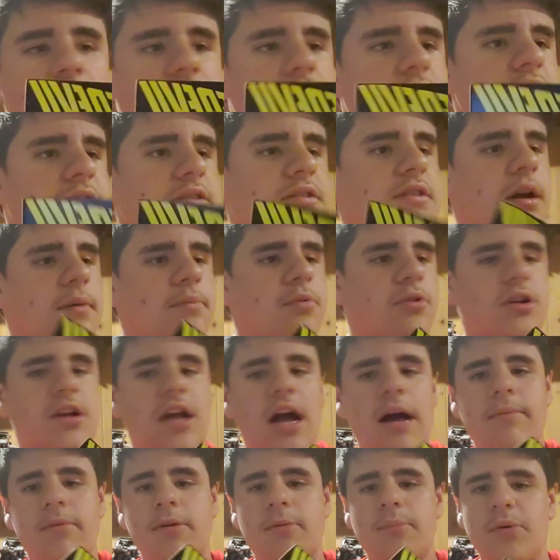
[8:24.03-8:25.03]
what number a
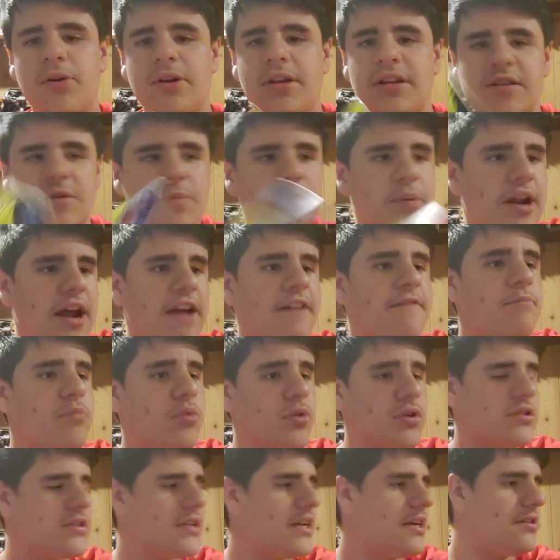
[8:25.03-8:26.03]
comic book is, but I have
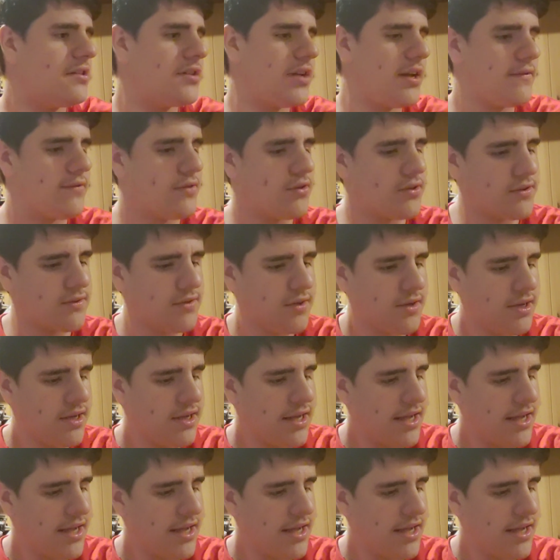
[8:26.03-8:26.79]
more Daredevil,